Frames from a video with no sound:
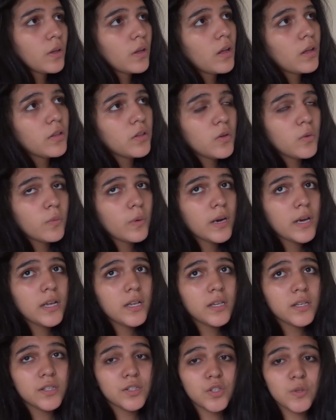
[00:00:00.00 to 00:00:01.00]
You
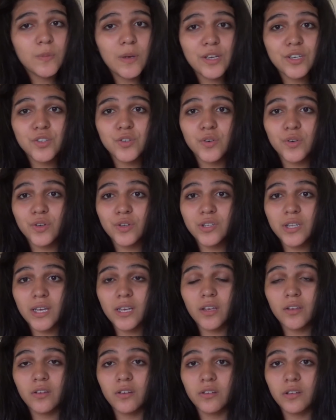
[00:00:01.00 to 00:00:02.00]
want to make sure you're
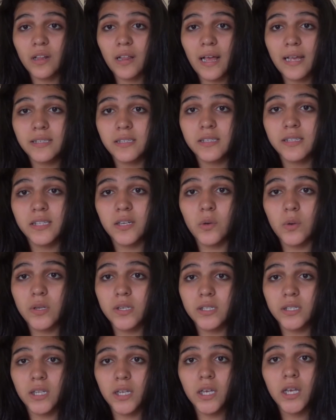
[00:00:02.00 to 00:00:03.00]
taking your classes
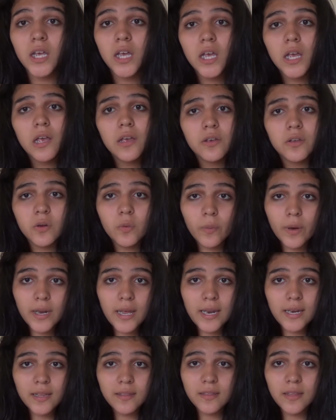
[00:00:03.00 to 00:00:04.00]
seriously. You don't want
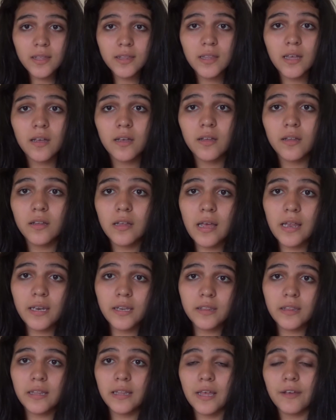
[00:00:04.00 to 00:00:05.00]
anything
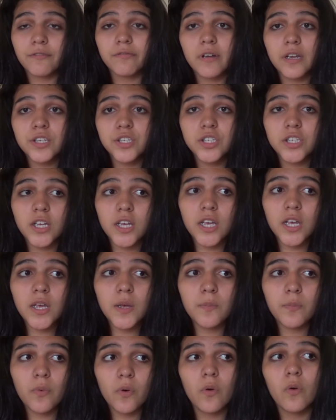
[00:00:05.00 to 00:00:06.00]
like
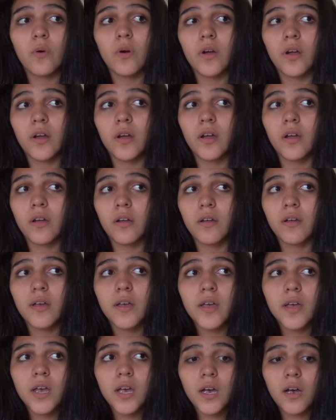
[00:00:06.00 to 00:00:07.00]
friendship or
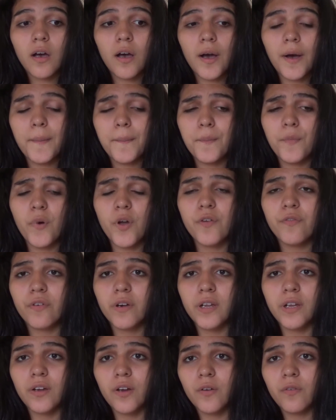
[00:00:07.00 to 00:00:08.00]

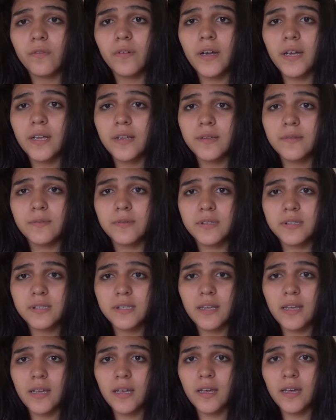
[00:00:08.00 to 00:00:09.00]
boyfriend, girlfriend
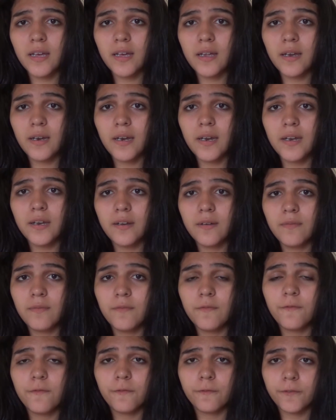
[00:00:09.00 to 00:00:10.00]
stand in
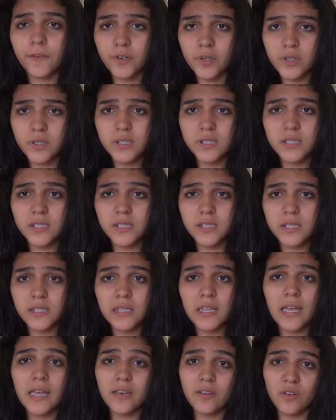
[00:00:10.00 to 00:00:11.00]
first
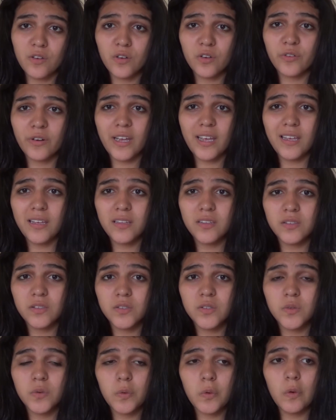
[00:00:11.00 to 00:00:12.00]
10 year grades in
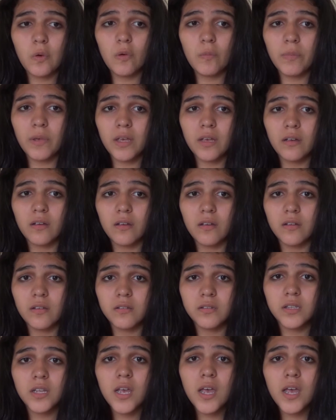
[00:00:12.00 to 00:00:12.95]
school, because